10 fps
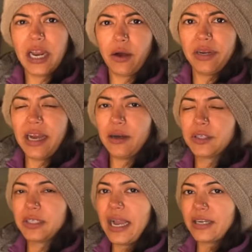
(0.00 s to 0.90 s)
Lahuli
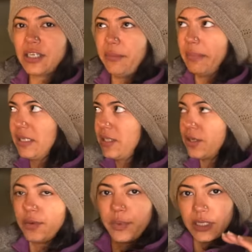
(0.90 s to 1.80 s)
houses are actually
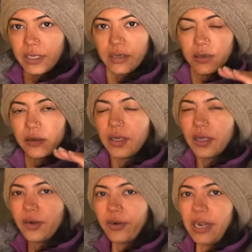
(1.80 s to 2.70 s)
built with a
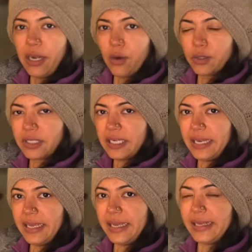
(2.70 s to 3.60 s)
really low
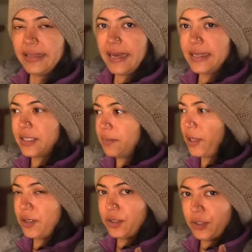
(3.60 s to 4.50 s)
ceiling and that's
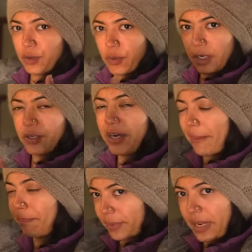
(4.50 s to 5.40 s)
because you want to
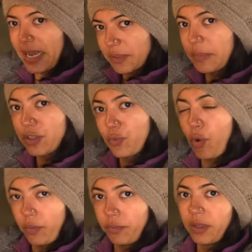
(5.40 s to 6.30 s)
trap as much
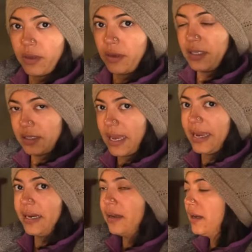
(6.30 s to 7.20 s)
warmth
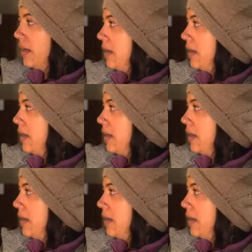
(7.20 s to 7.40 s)
inside.